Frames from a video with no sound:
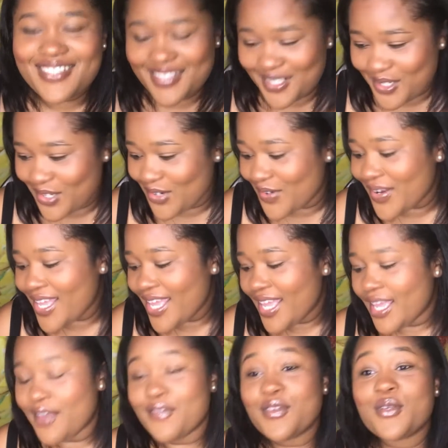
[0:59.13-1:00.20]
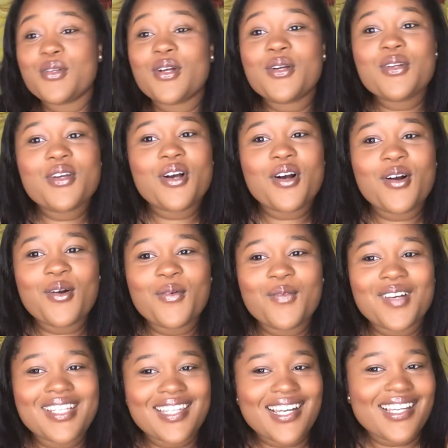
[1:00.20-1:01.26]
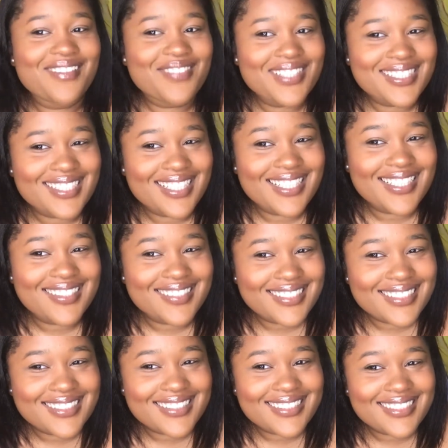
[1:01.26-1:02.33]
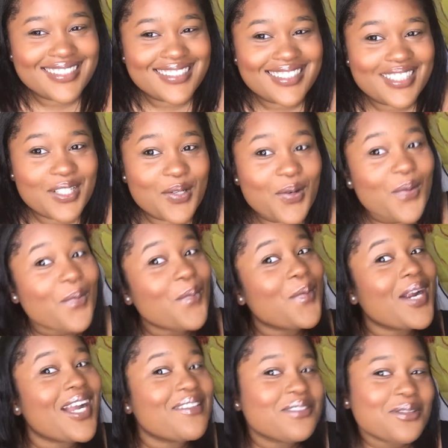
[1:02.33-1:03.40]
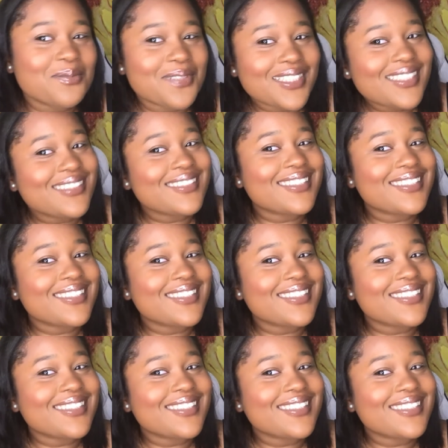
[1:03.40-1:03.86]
so if you don't know what Nayavista hair is, where have you been,